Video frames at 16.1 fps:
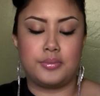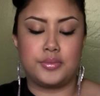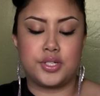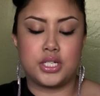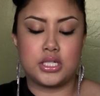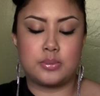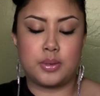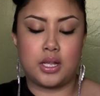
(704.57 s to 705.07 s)

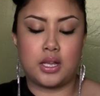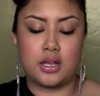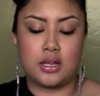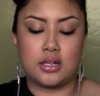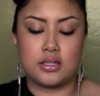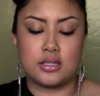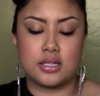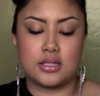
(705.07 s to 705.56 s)
just
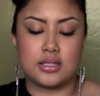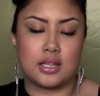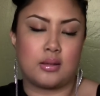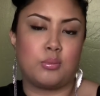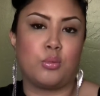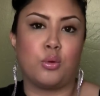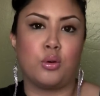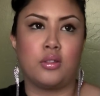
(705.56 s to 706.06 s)
because it's
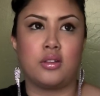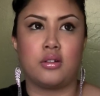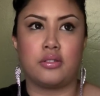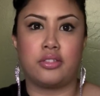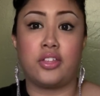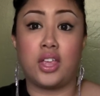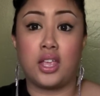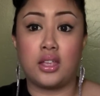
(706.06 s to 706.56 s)
like more their
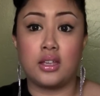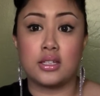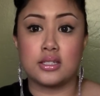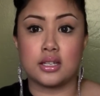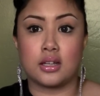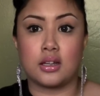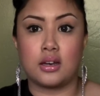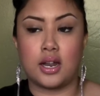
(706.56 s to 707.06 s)
thing.
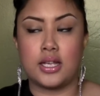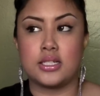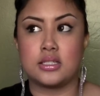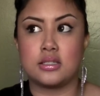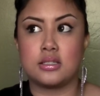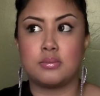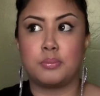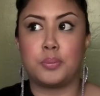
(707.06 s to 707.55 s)
It's like a
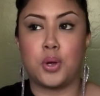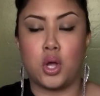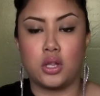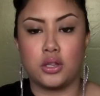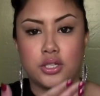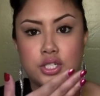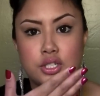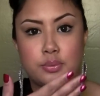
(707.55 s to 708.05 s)
nice
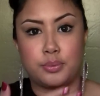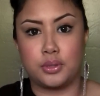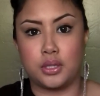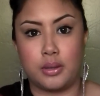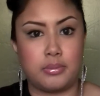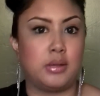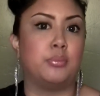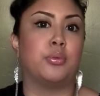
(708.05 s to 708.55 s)
polished
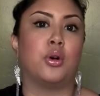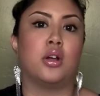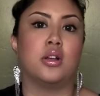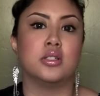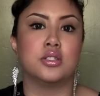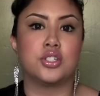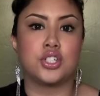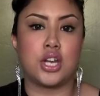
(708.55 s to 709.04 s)
plummy
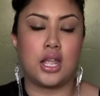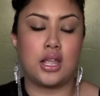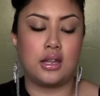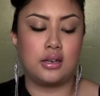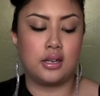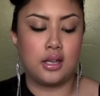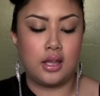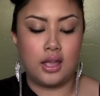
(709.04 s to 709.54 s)
bronze
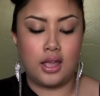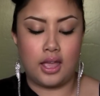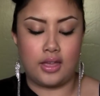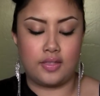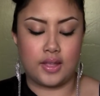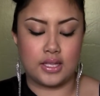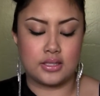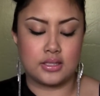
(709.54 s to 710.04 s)
shade,
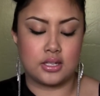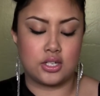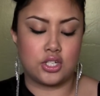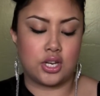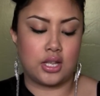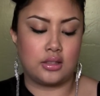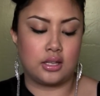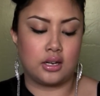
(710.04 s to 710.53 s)
and that's a
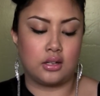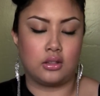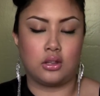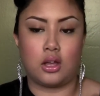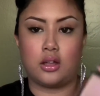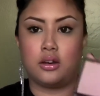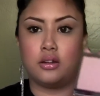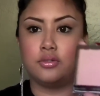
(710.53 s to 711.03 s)
shade that a
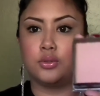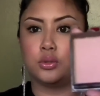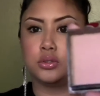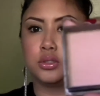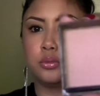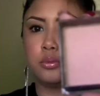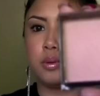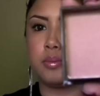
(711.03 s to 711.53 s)
lot of
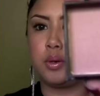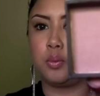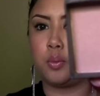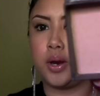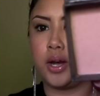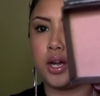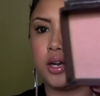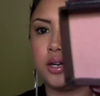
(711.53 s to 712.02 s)
older women
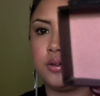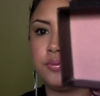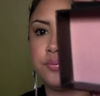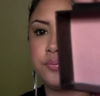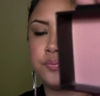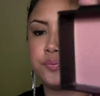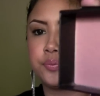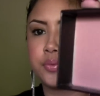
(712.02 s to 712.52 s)
wear.
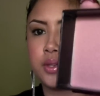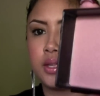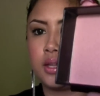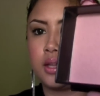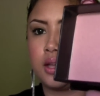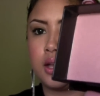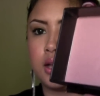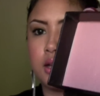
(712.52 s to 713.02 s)

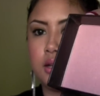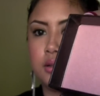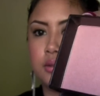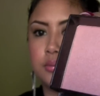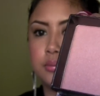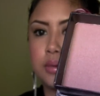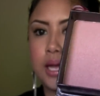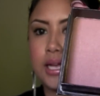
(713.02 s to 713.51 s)

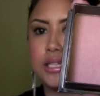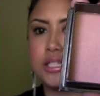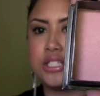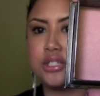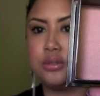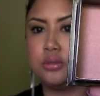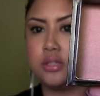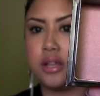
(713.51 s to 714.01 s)
I
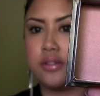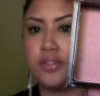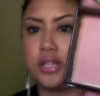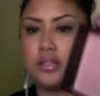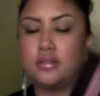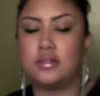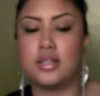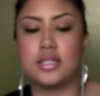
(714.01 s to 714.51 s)
do love
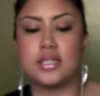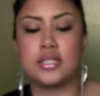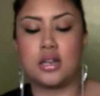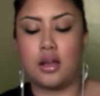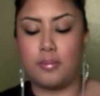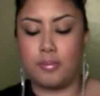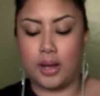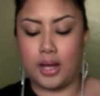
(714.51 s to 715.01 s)
it. It's
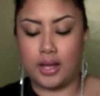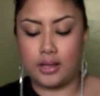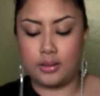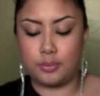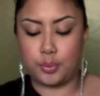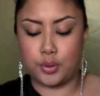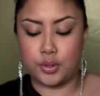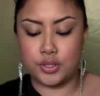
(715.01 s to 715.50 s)
not
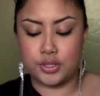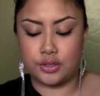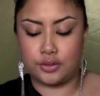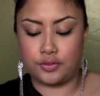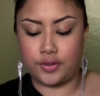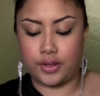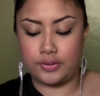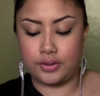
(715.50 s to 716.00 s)
my
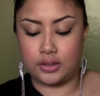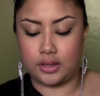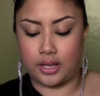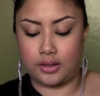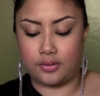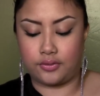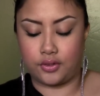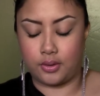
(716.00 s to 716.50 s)
personal favorite,
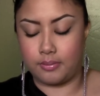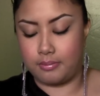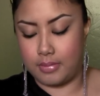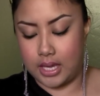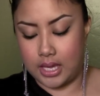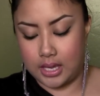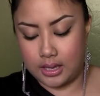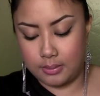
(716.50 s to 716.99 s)
like, for
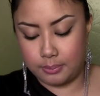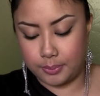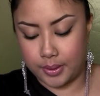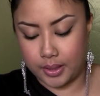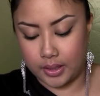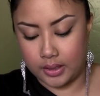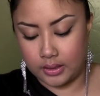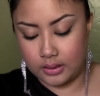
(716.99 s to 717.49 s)
me,
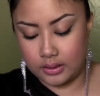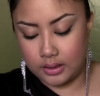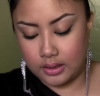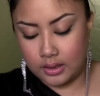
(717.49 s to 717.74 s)
but